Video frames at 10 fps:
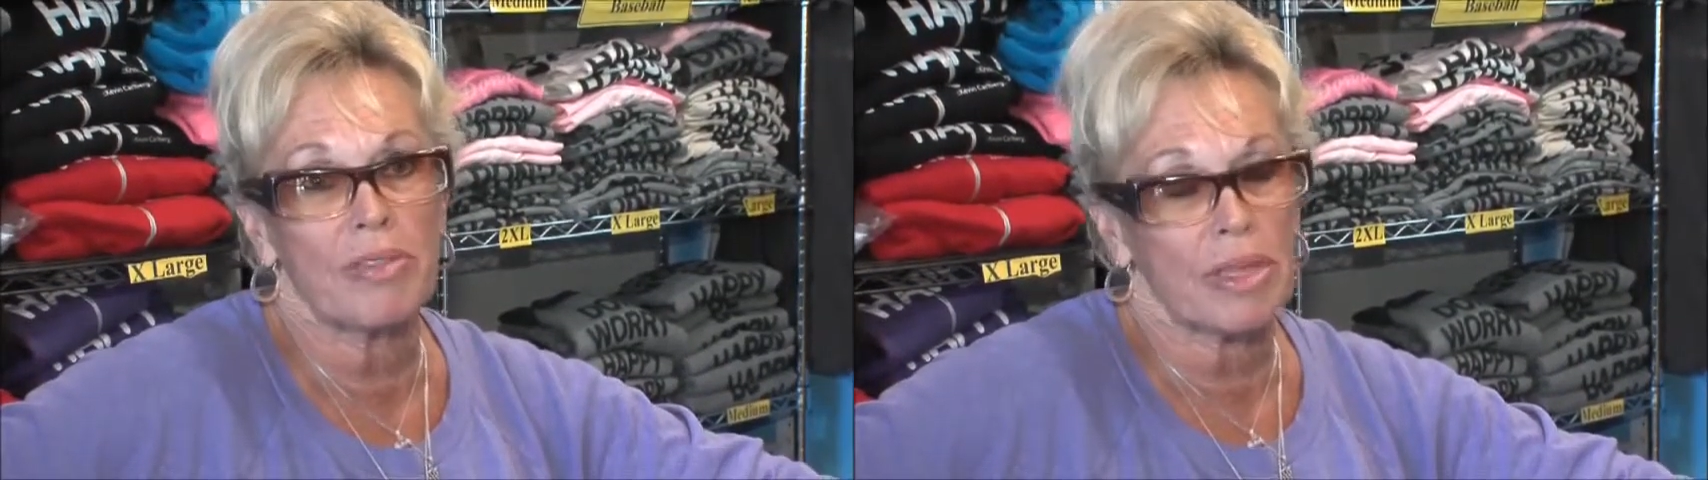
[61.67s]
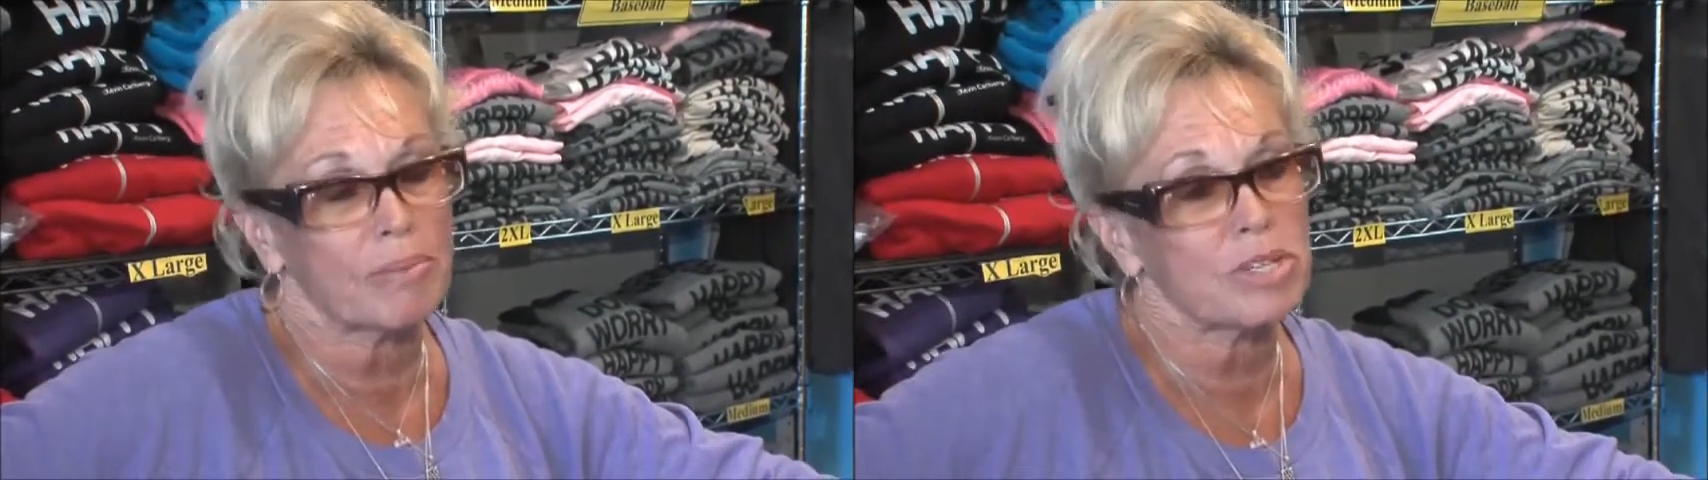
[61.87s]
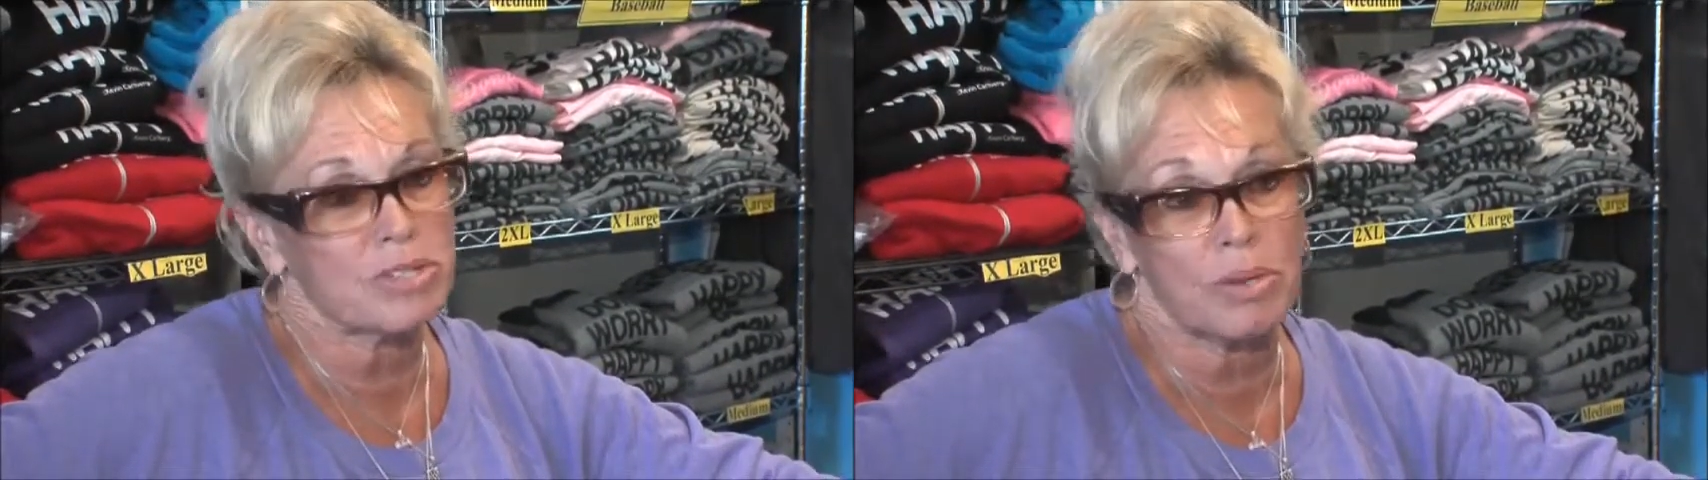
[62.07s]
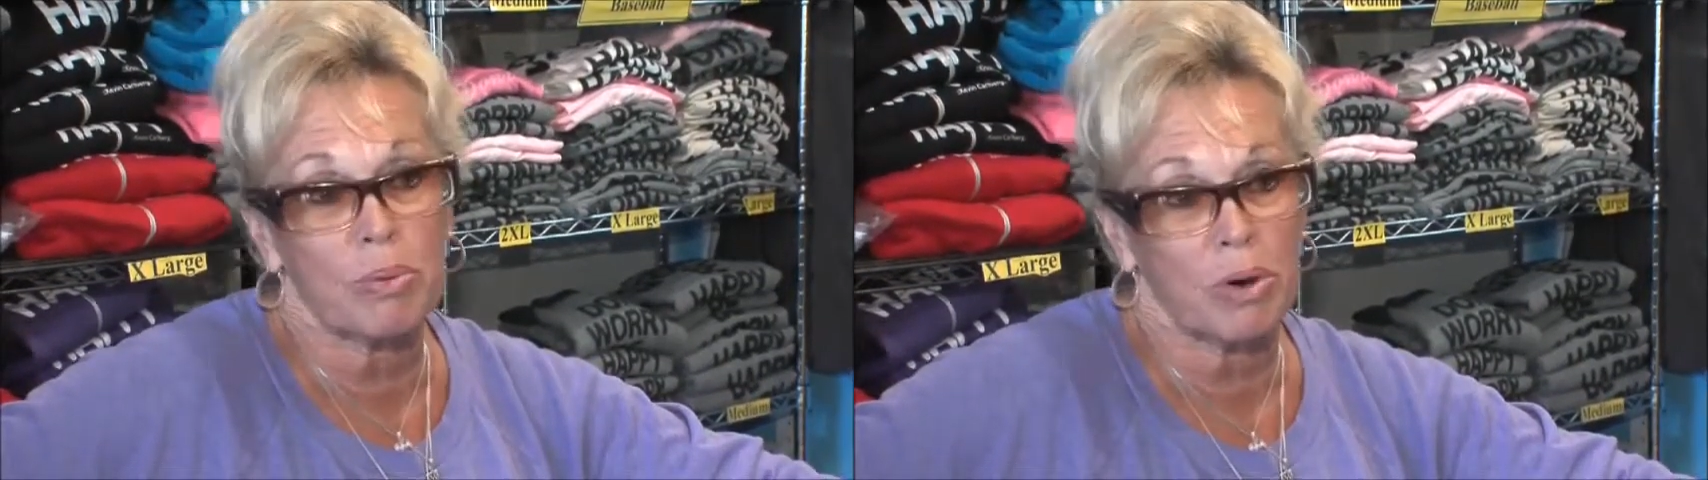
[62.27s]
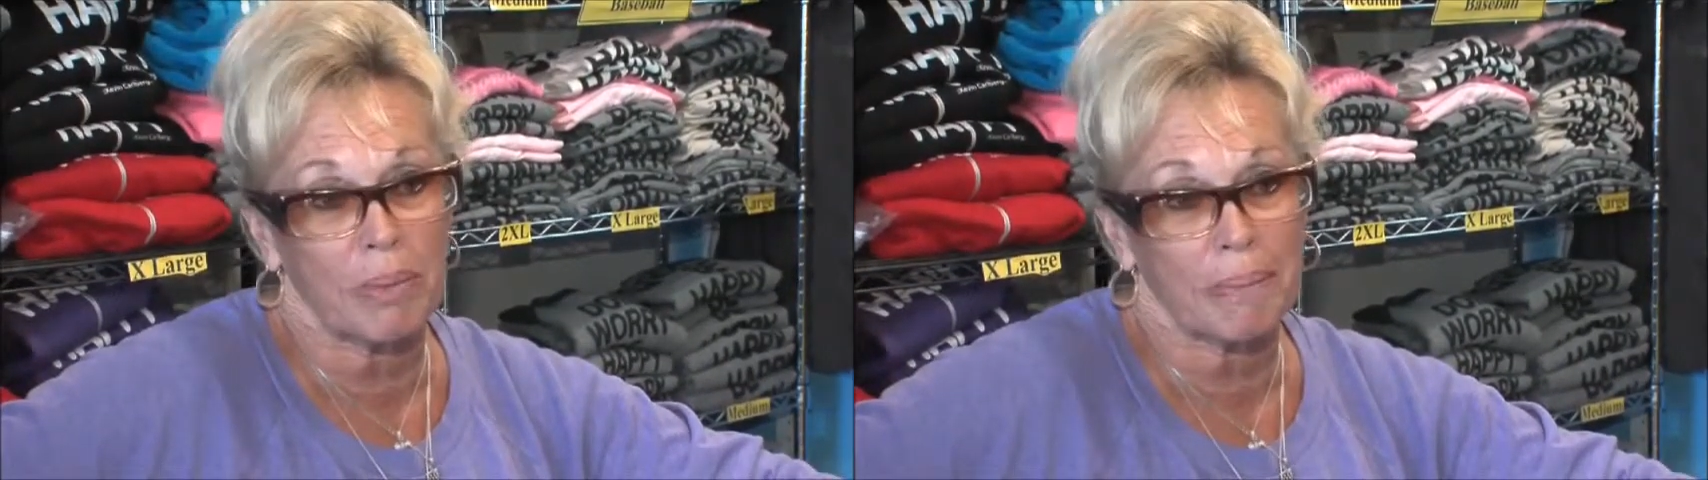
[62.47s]
them to
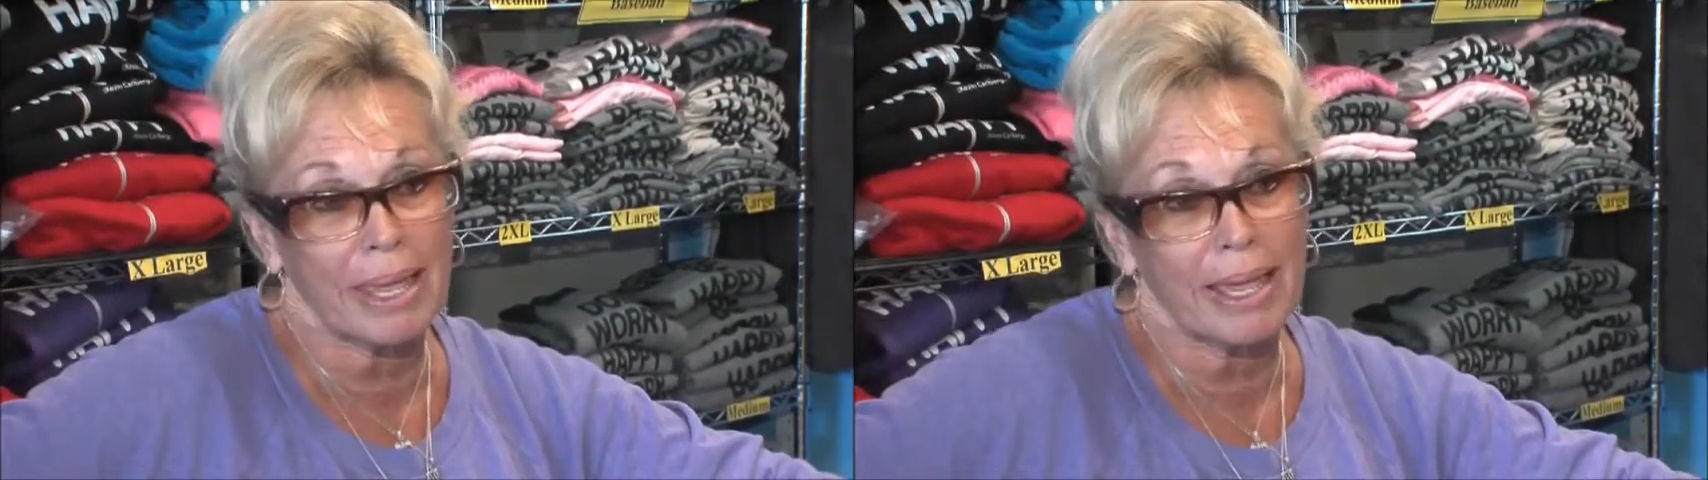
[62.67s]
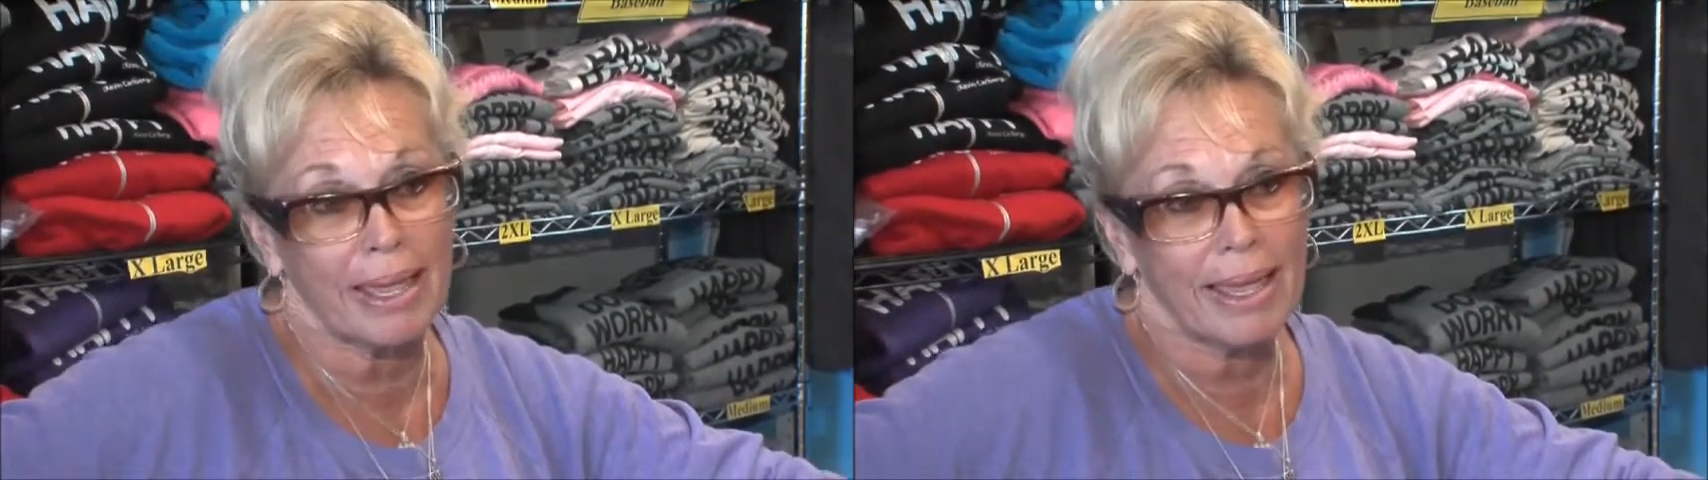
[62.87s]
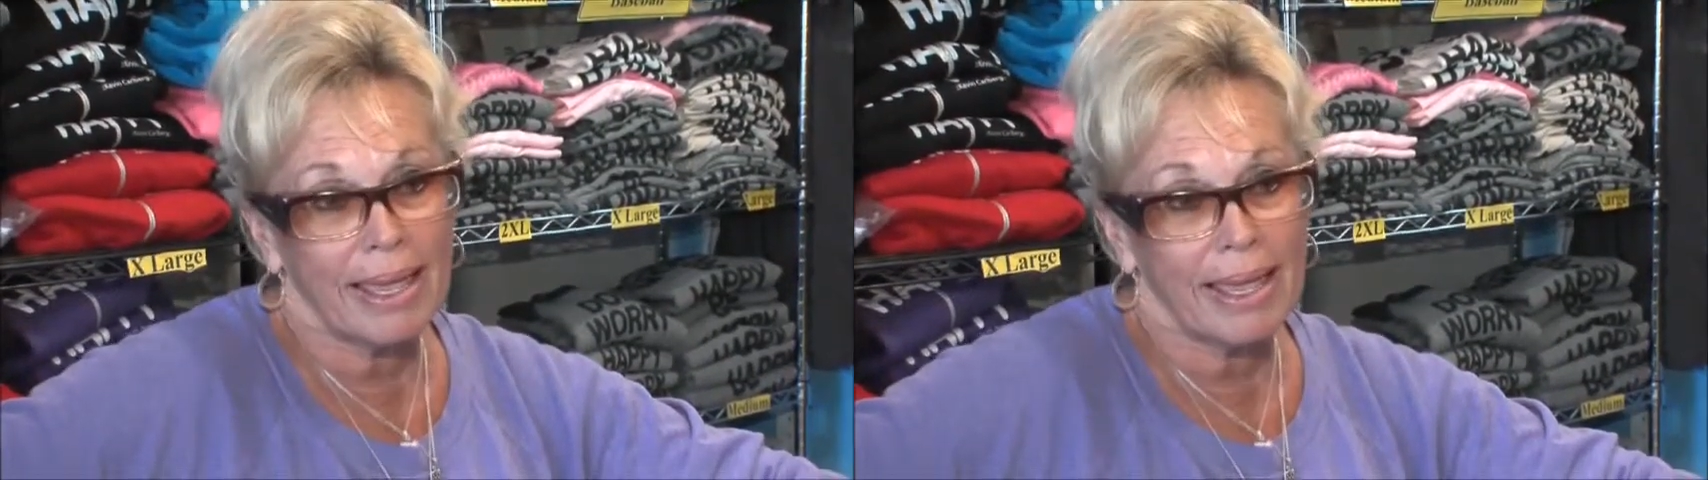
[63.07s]
support me,